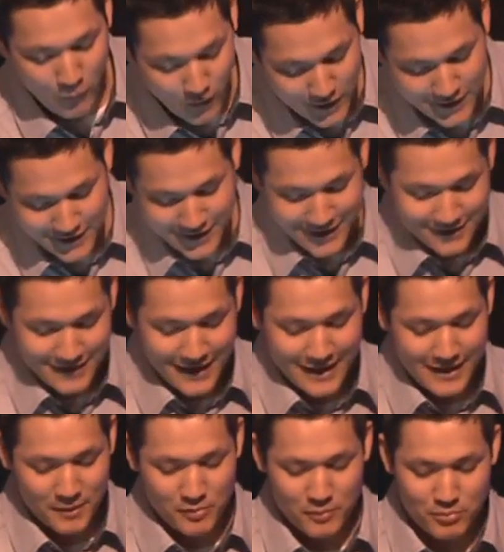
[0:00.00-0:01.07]
wanted to get that
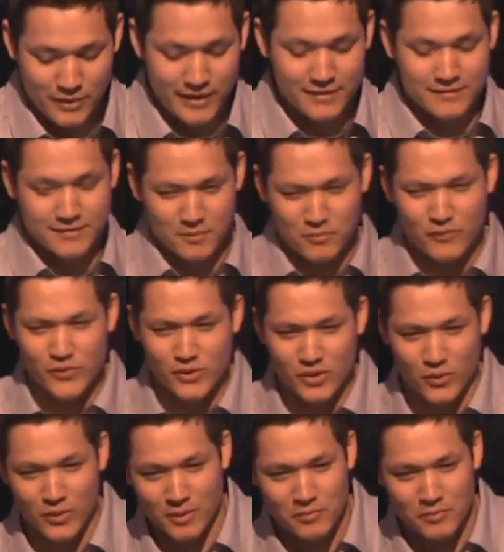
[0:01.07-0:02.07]
clip and play it. Some of you know what